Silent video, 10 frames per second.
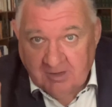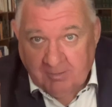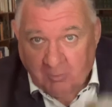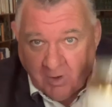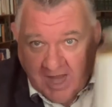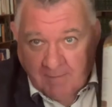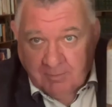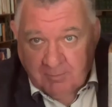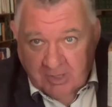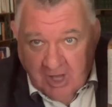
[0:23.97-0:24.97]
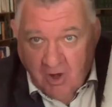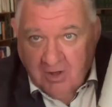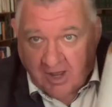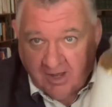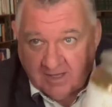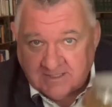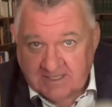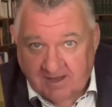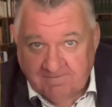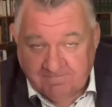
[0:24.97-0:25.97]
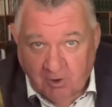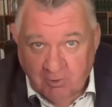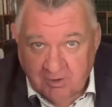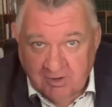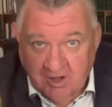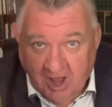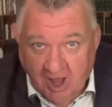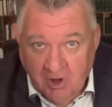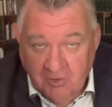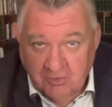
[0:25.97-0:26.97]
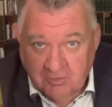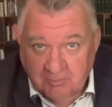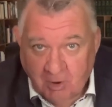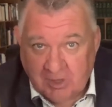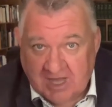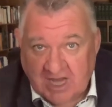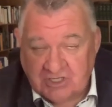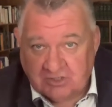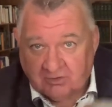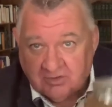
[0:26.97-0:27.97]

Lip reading: But what happened, Moccona is a foreign-owned multinational.